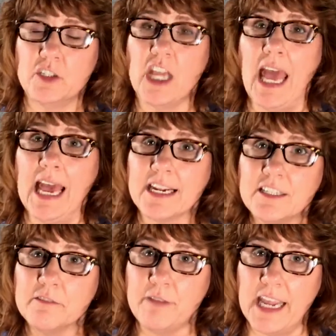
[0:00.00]
to
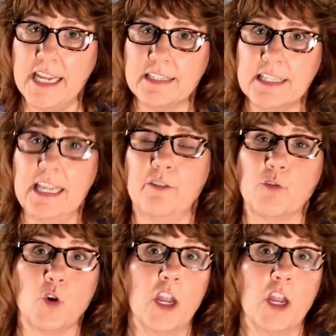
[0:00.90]
activate either